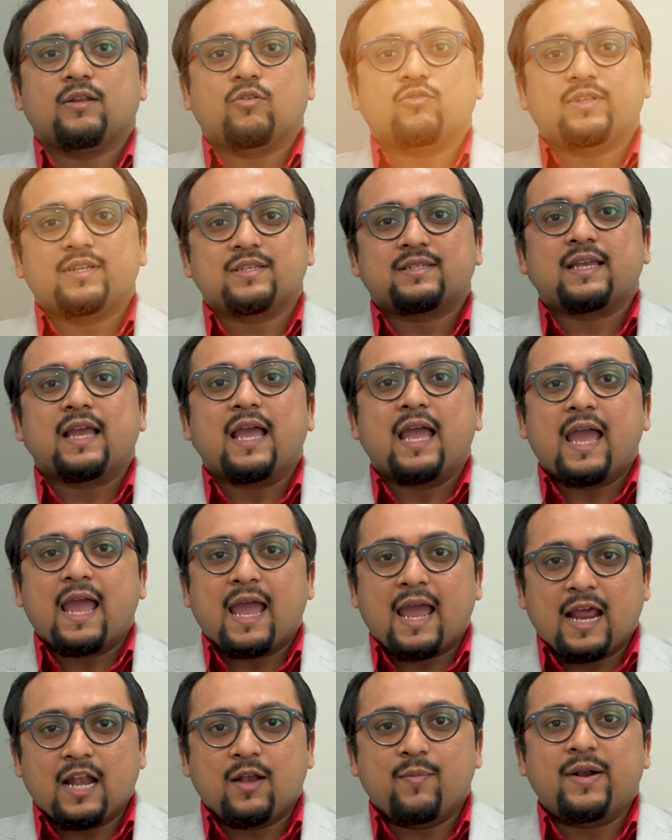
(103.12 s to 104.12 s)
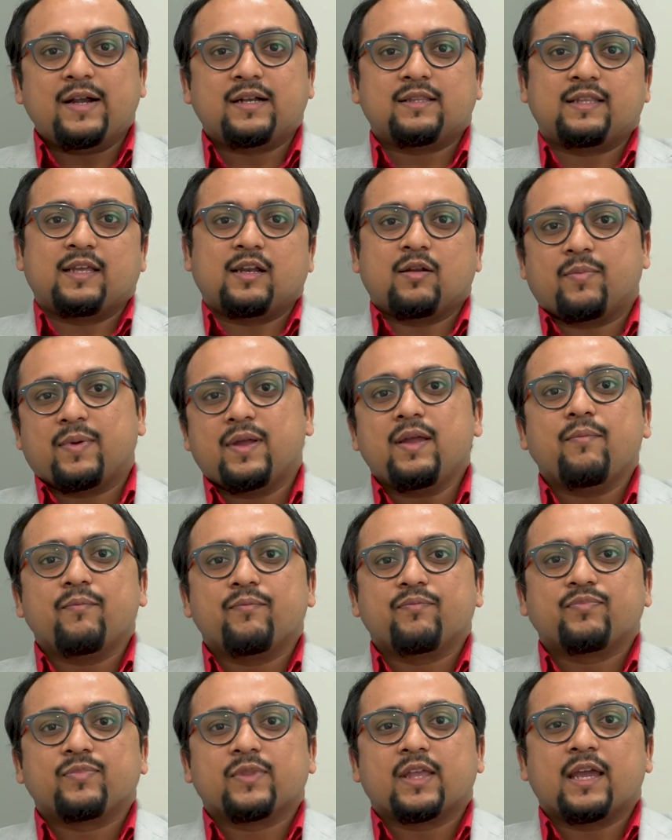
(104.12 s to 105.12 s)
Now this helmet therapy
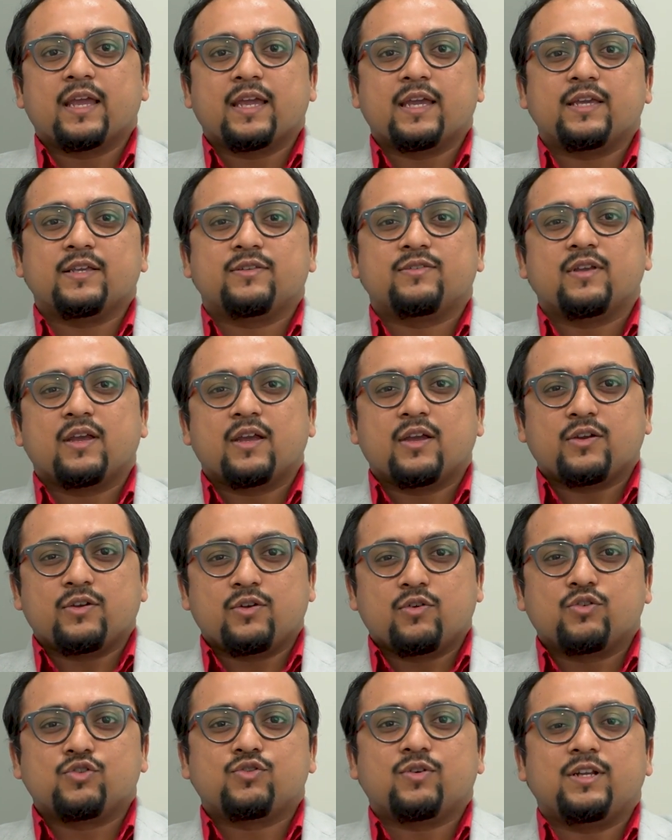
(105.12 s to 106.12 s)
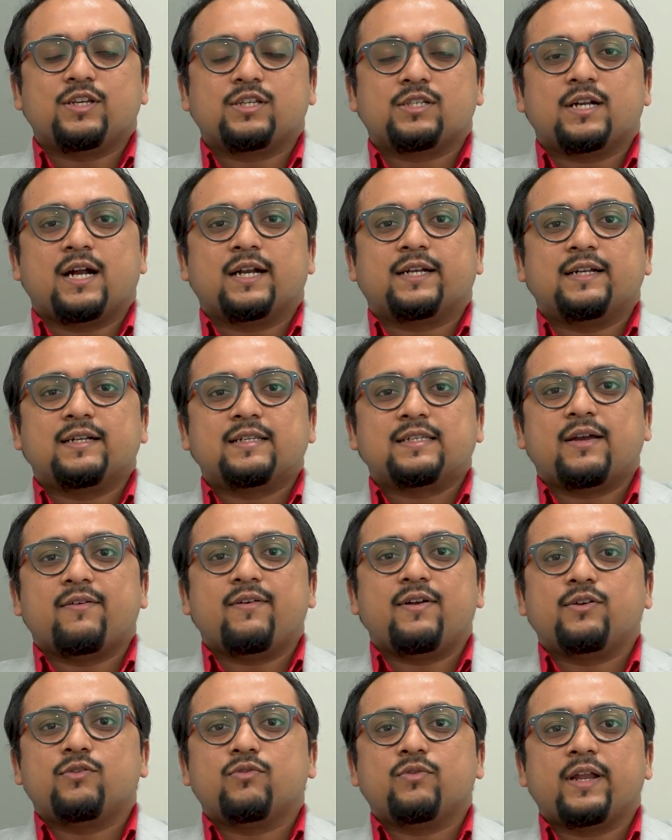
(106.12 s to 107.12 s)
is usually started
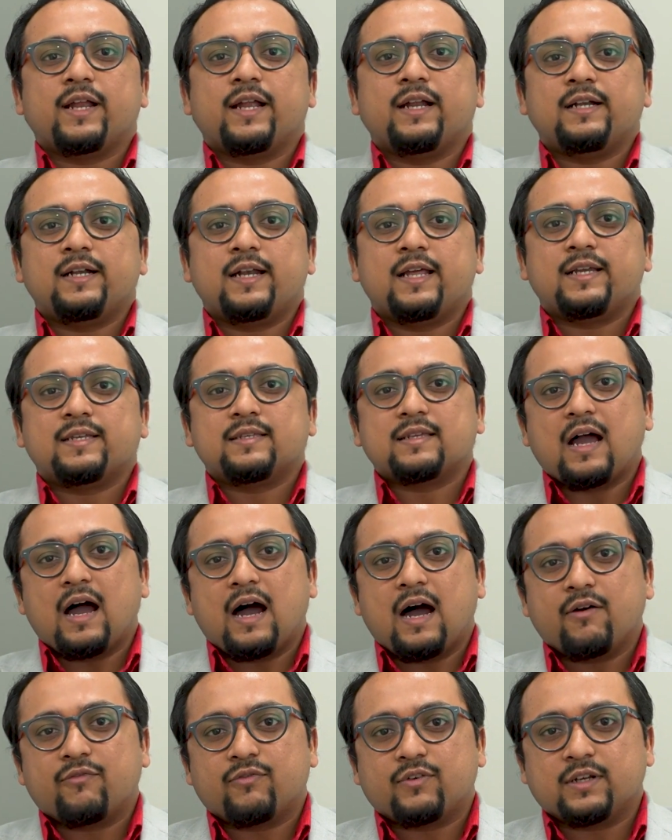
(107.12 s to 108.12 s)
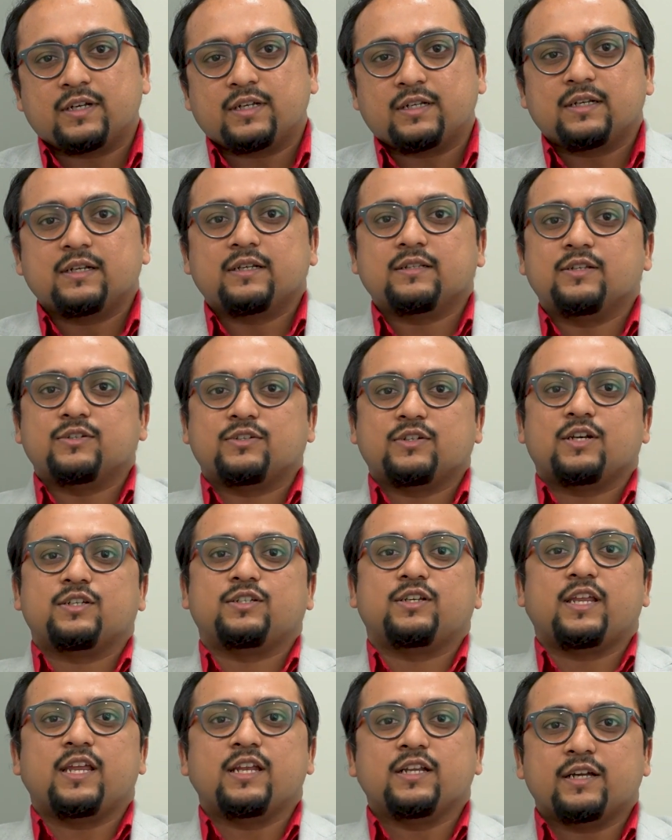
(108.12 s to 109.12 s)
7 to 10 days after the
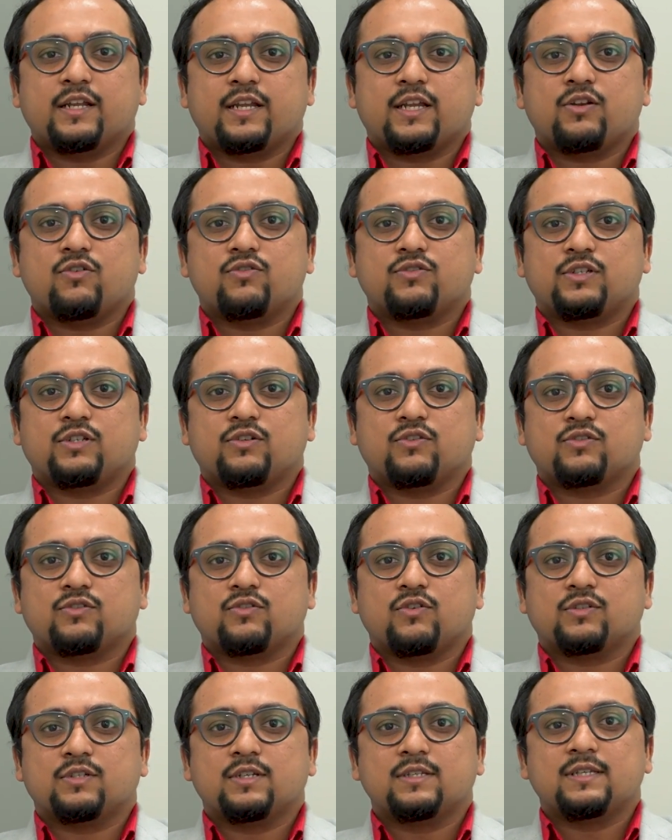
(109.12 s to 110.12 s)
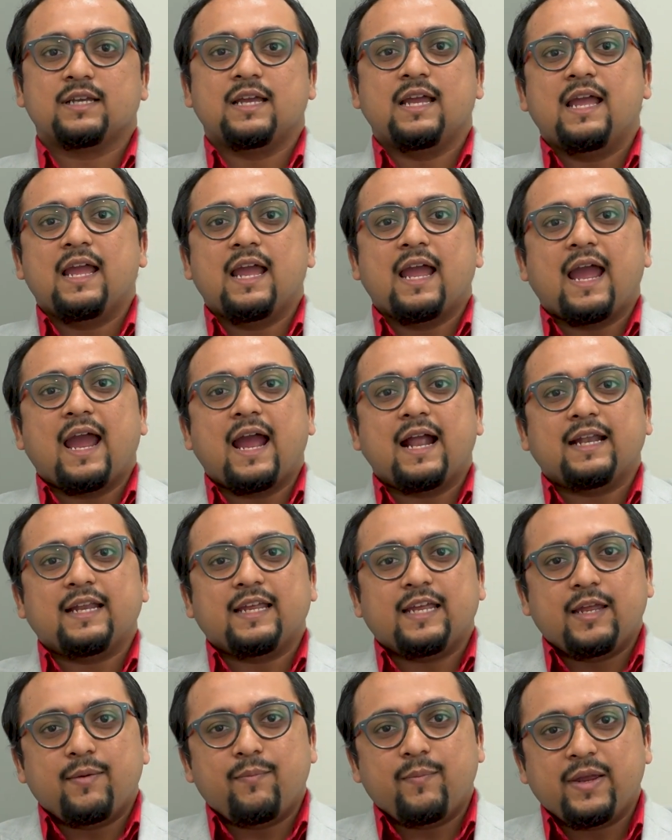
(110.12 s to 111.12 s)
surgery in craniosynostosis and
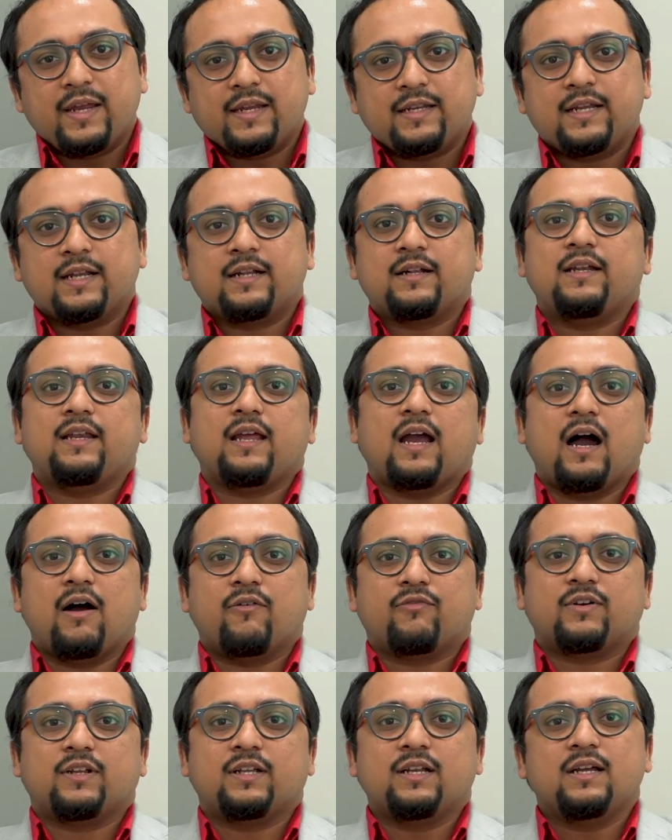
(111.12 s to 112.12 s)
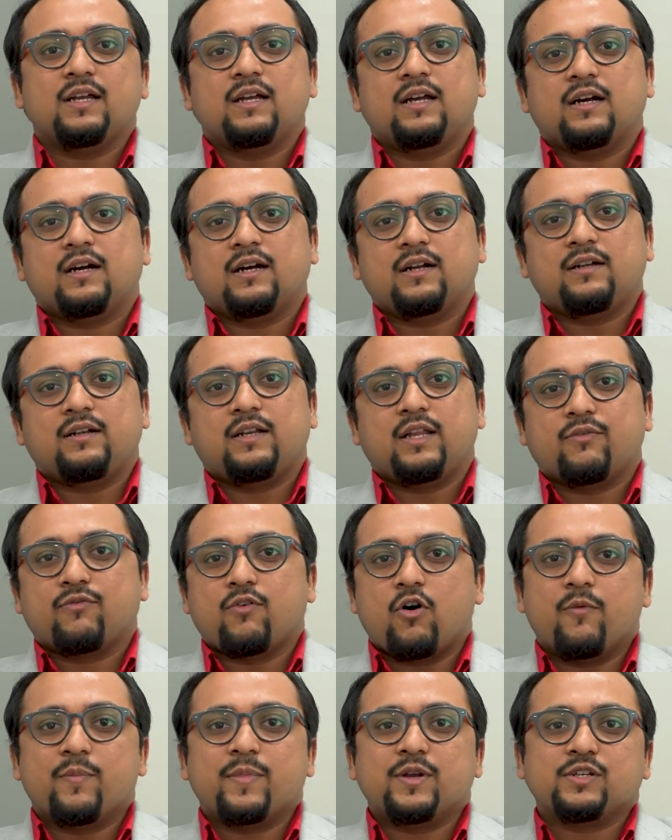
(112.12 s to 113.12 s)
immediately after a
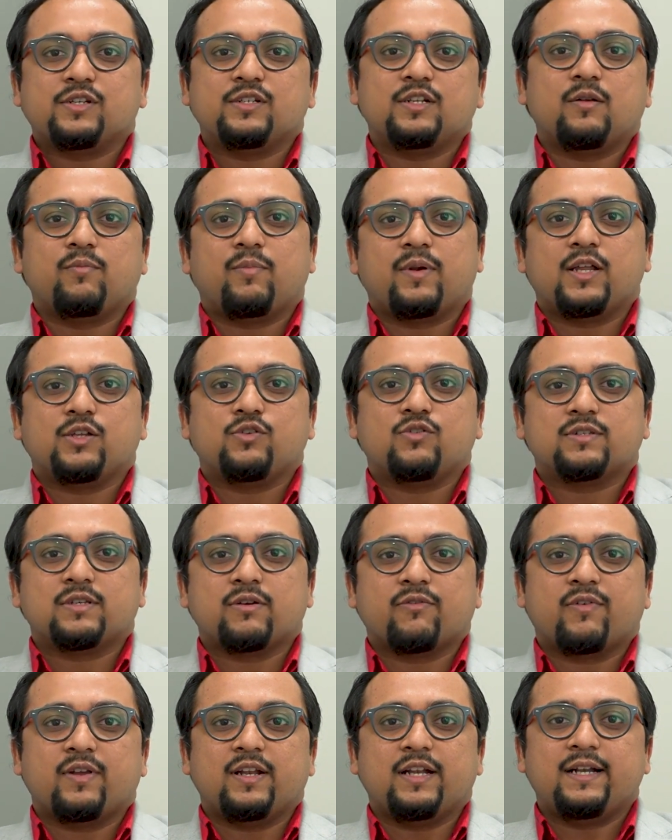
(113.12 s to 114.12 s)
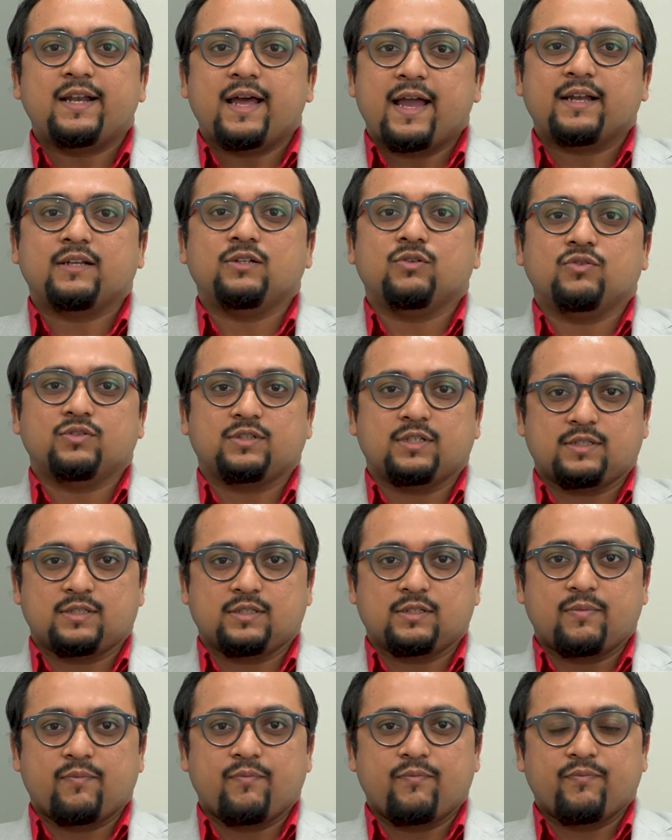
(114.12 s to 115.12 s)
deformational plagiocephaly
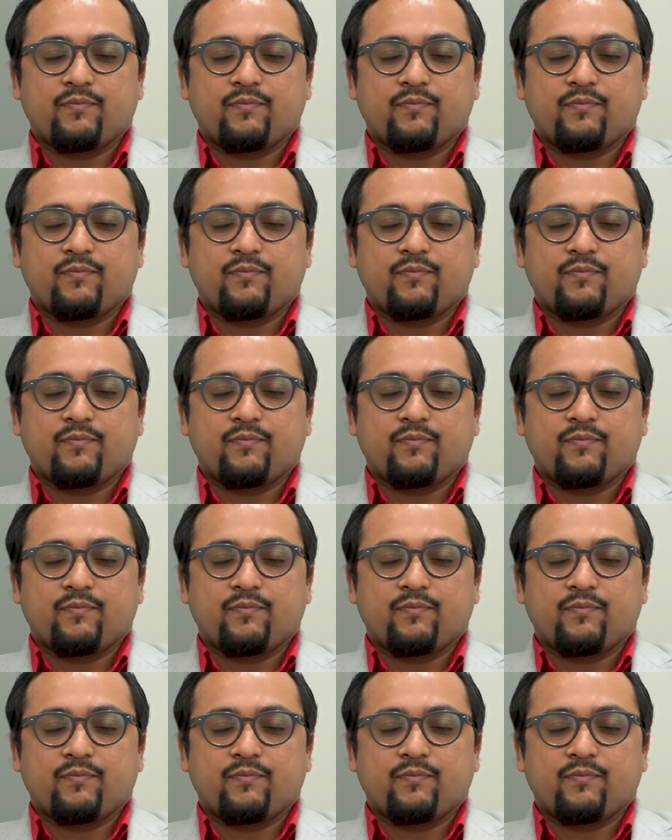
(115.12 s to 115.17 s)
diagnosis.